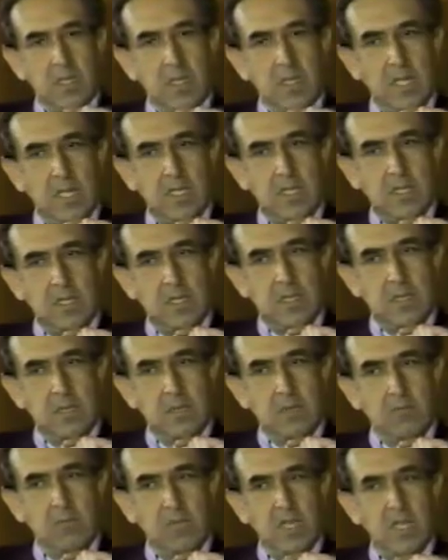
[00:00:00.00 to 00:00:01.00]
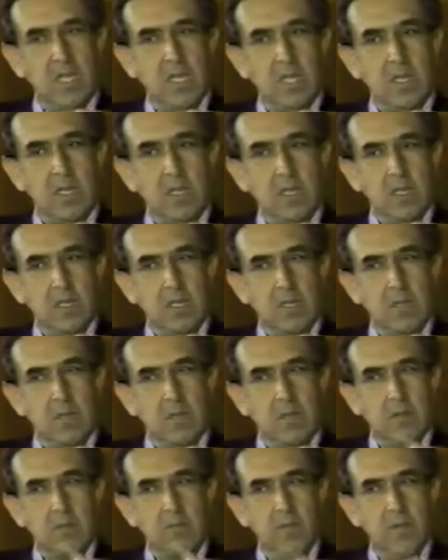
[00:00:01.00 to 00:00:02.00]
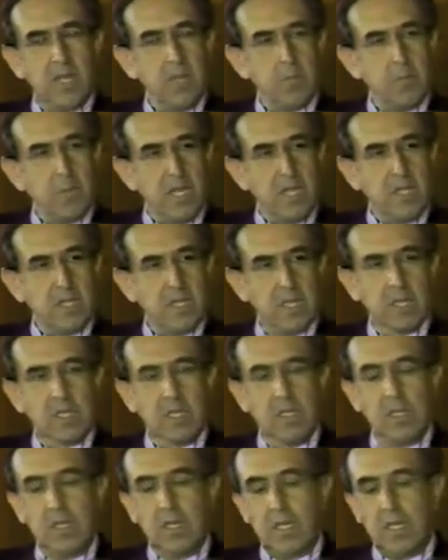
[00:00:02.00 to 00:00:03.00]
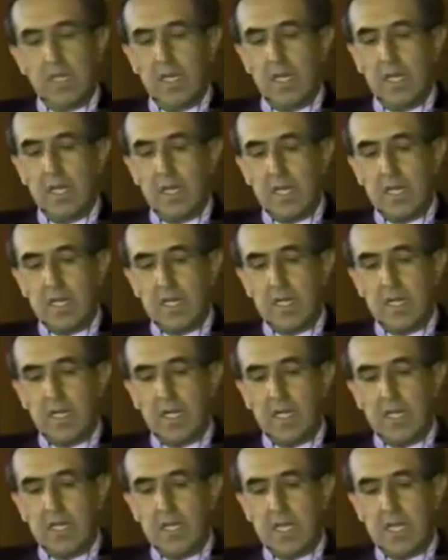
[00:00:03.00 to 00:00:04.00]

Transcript: is really very basic. In a